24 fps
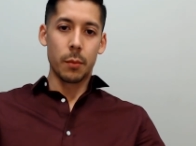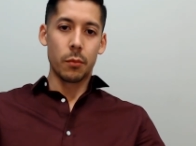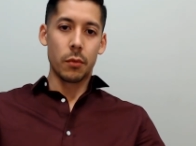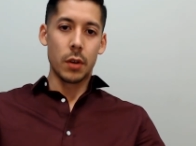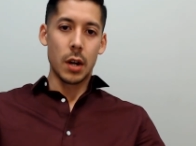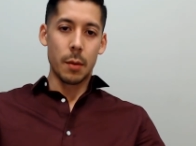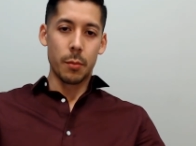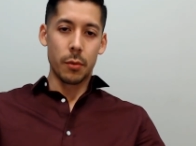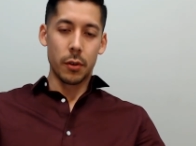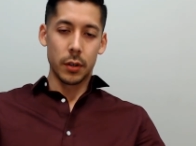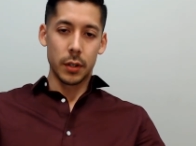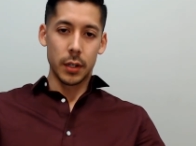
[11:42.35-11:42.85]

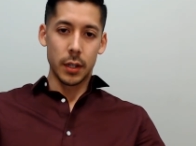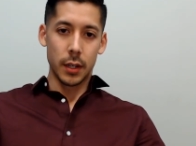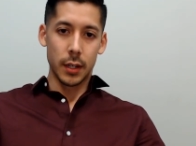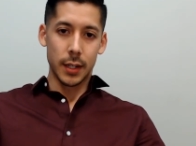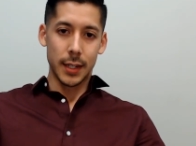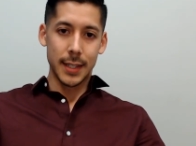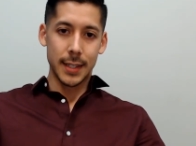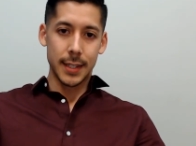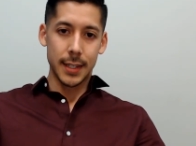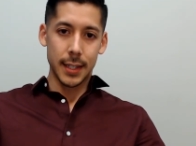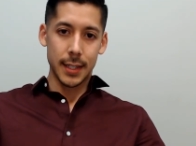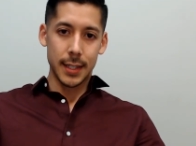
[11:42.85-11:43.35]
Robert
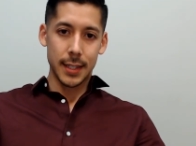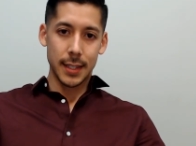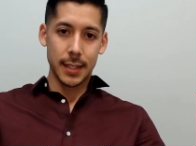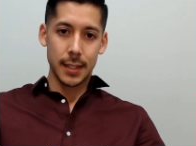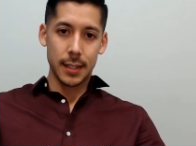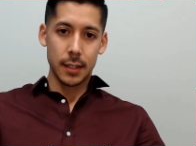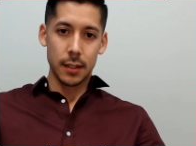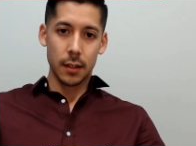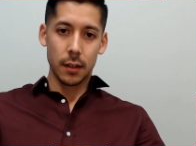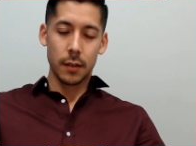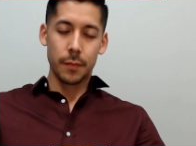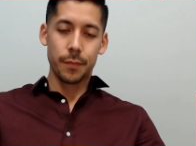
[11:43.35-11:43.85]

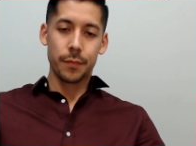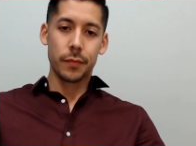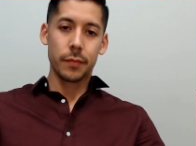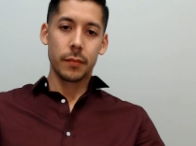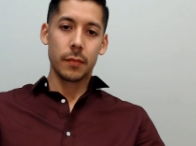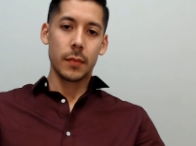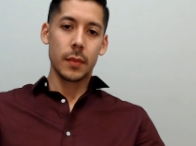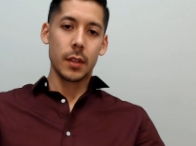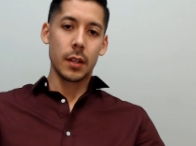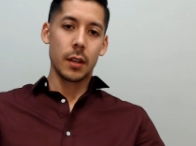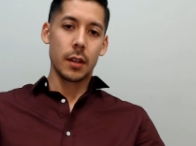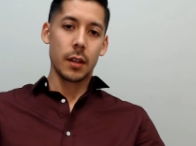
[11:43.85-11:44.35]
exists
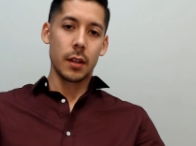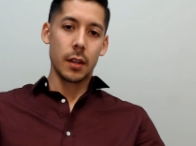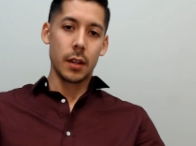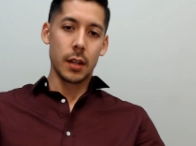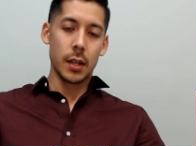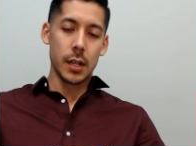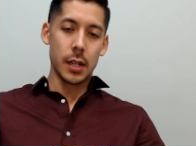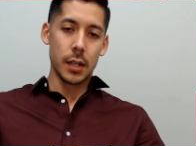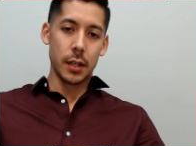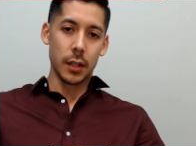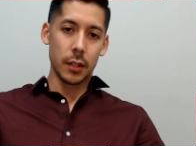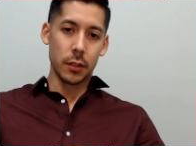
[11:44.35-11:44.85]

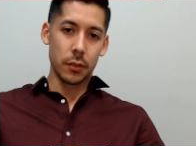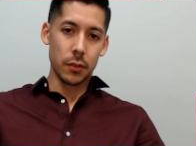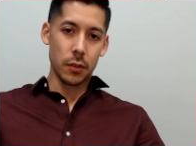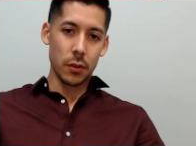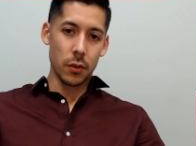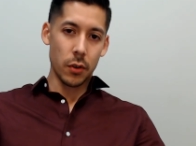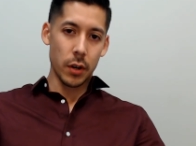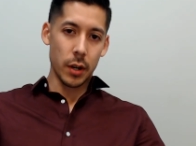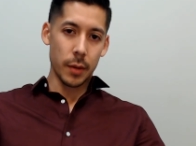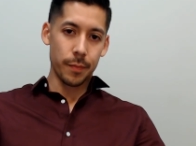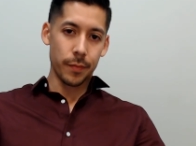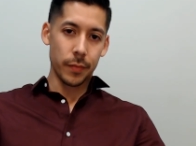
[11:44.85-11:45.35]
on
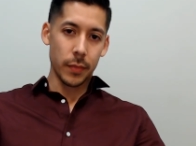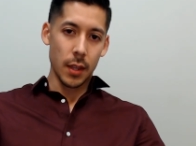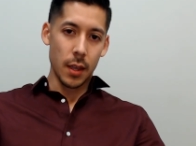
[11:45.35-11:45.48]
Instagram,